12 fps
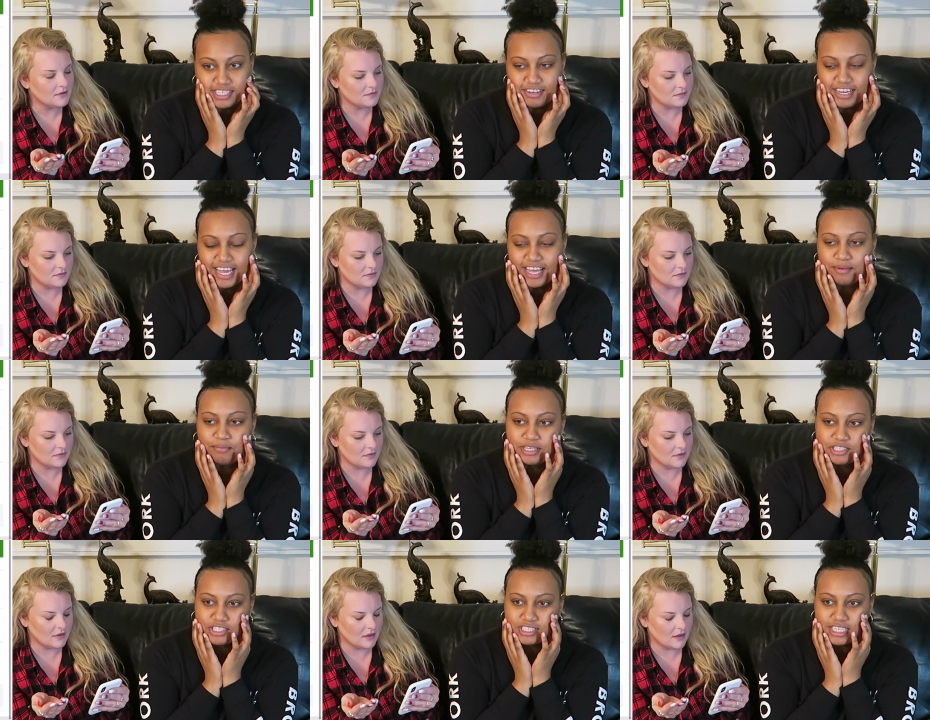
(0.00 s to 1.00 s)
Speaker 1: see your hand,
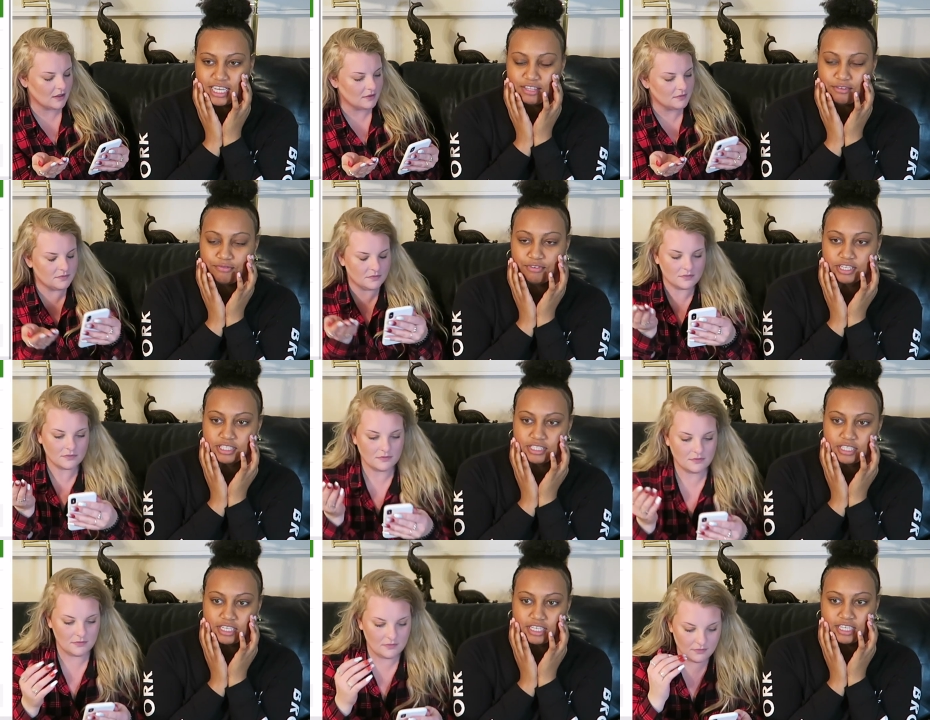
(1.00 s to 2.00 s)
but just say the first
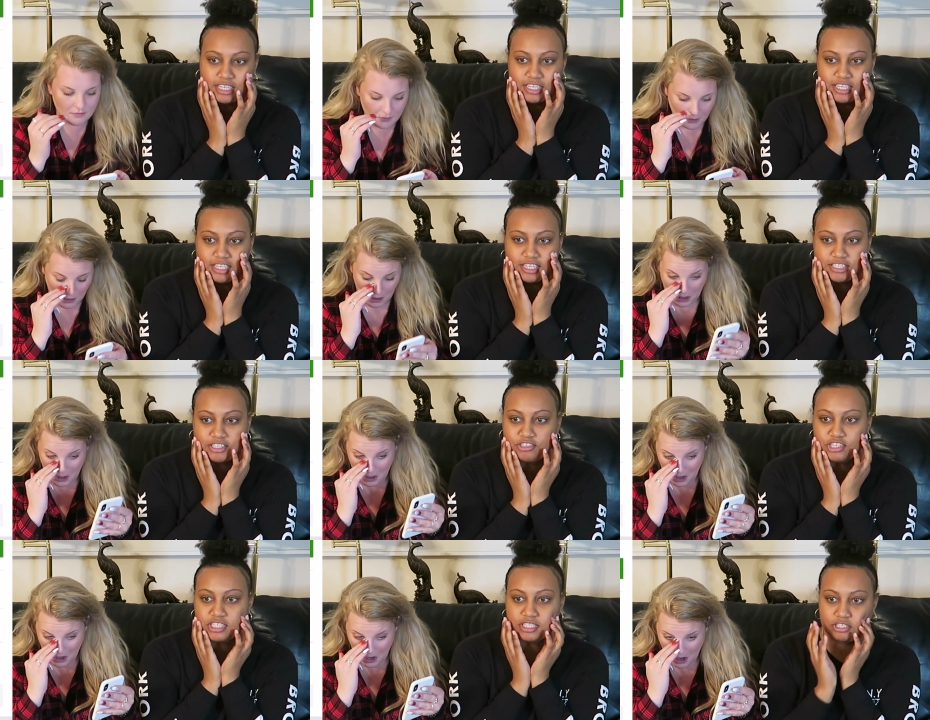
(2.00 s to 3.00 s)
so
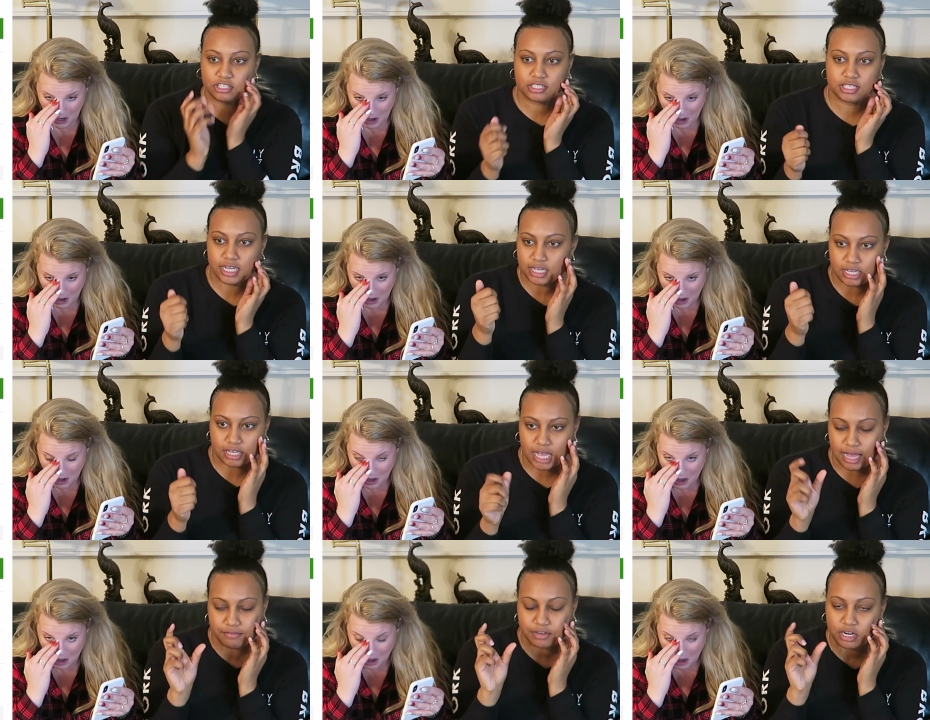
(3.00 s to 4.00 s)
just just like
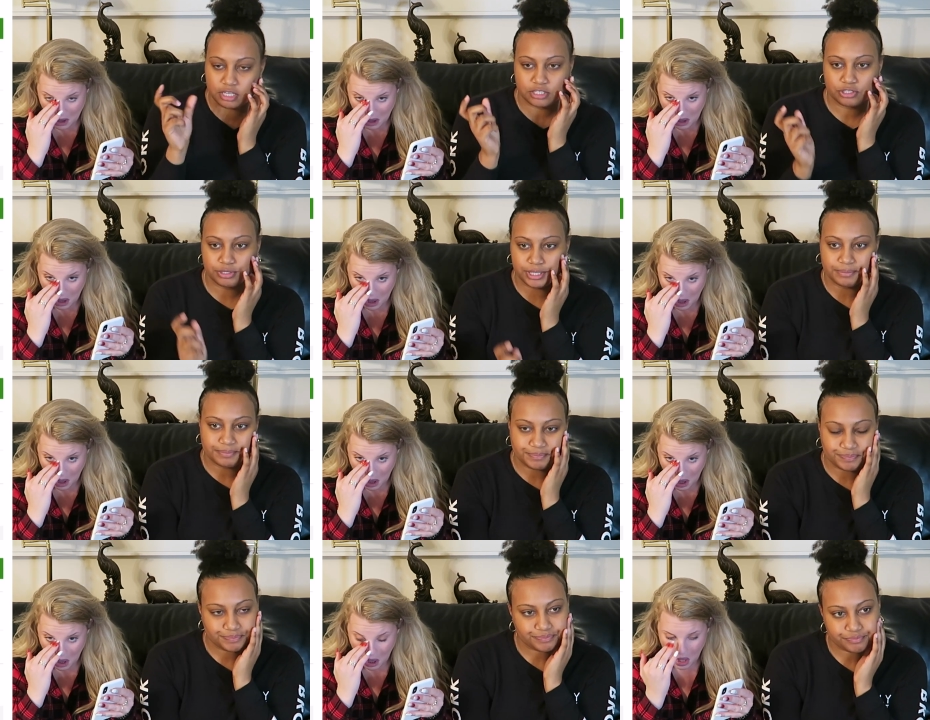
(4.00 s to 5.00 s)
have it on the screen.
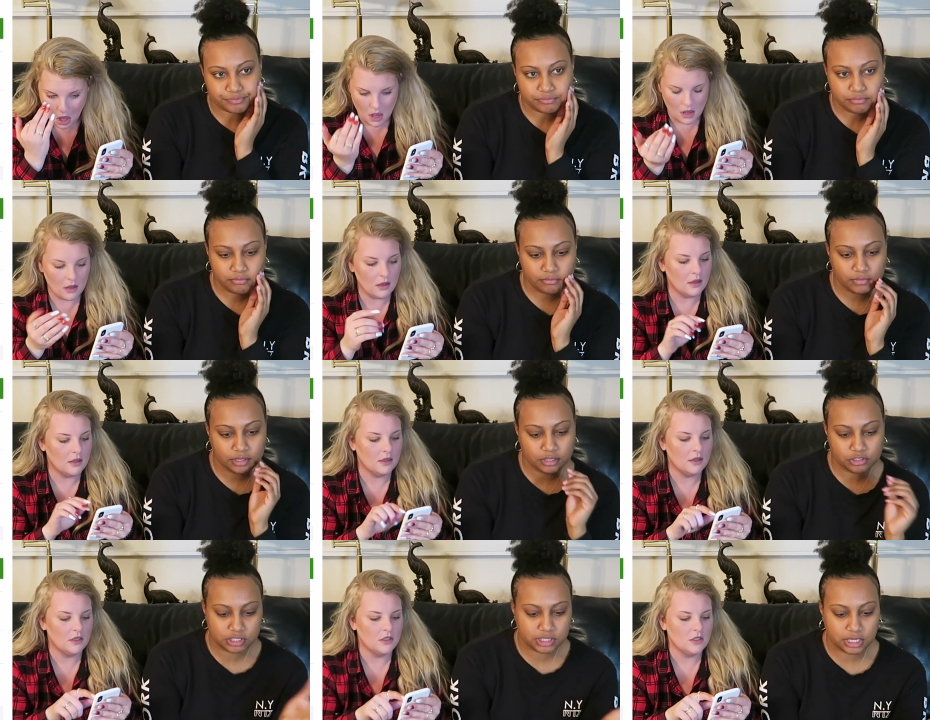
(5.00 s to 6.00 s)

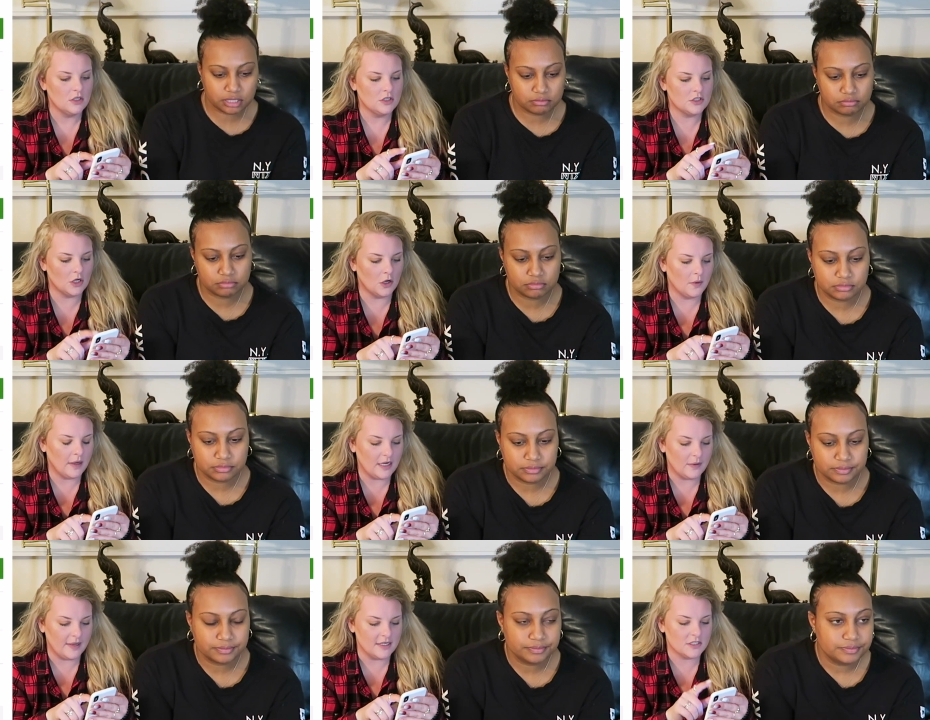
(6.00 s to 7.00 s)
Speaker 2: Just say. So
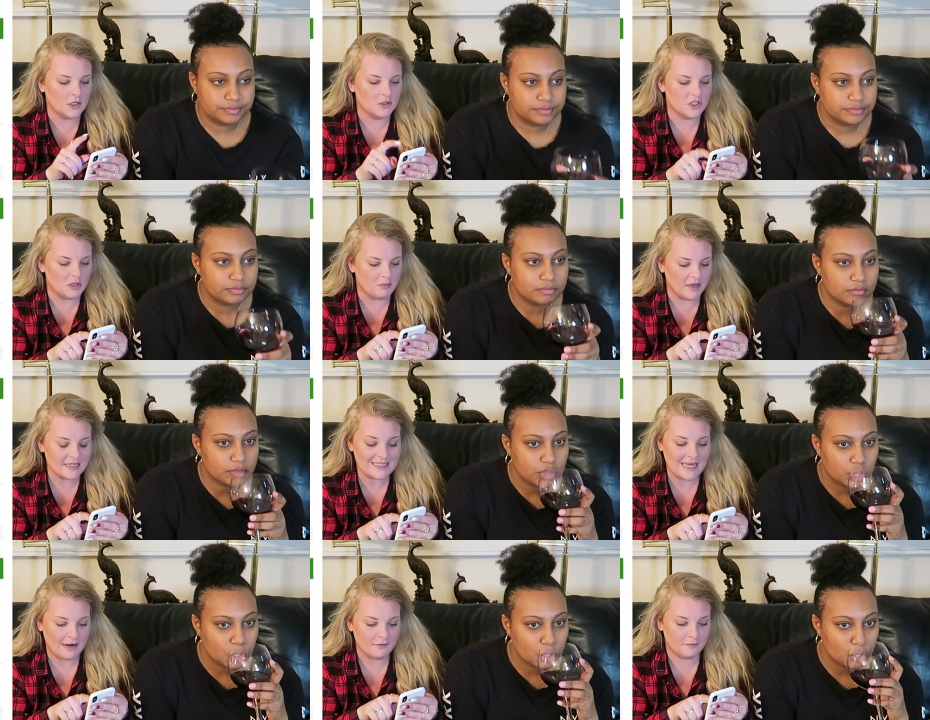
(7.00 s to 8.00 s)
anyway, so she picked
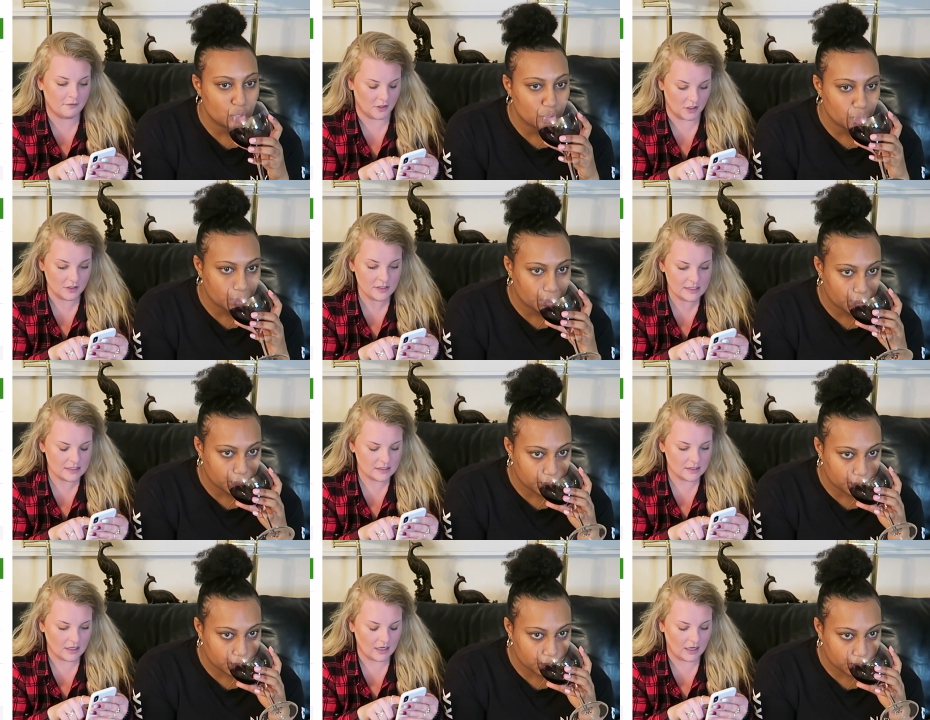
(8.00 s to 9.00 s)
that first.
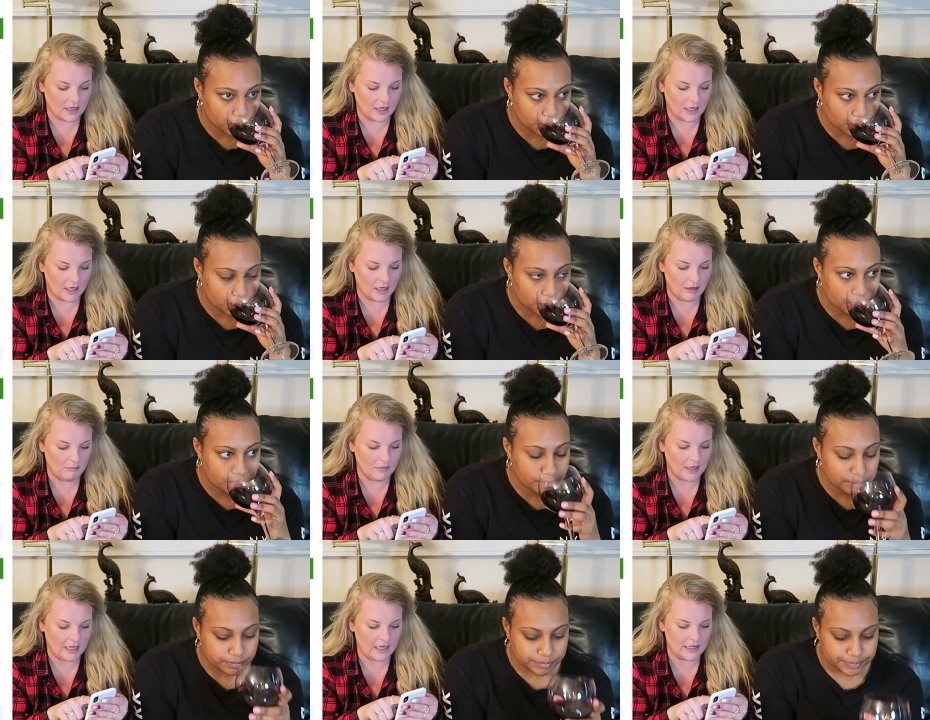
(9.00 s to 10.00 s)
Um,
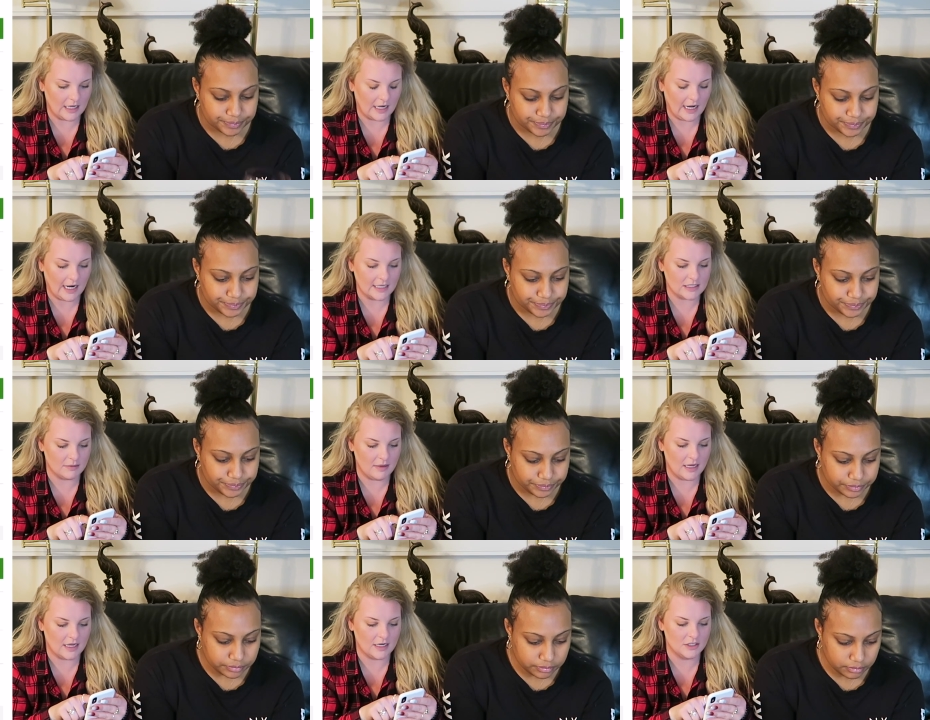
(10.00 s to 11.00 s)
and then I had to
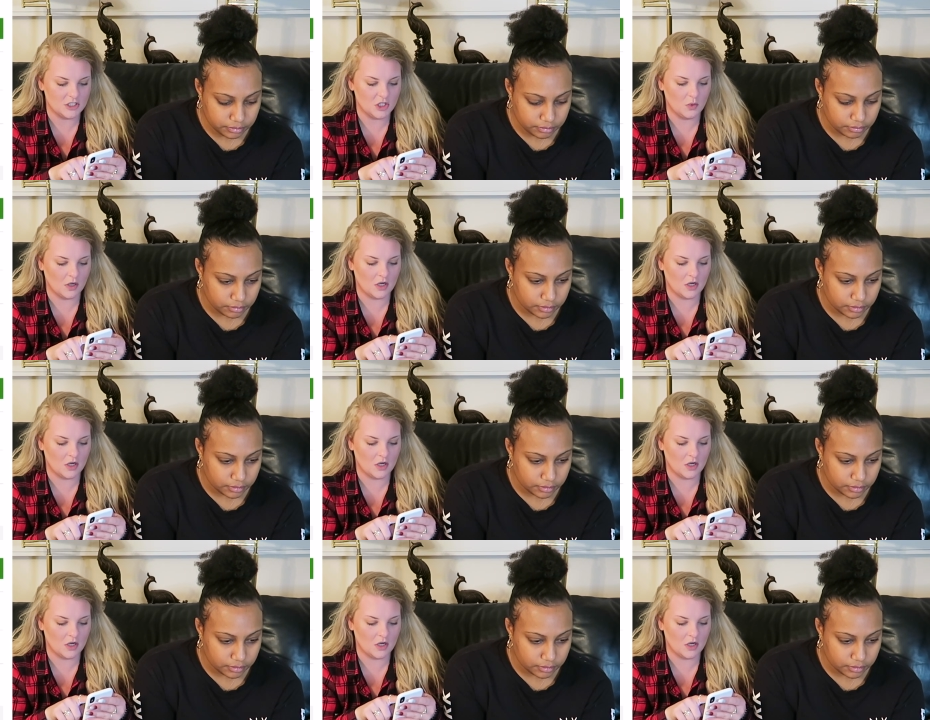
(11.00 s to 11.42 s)
make it into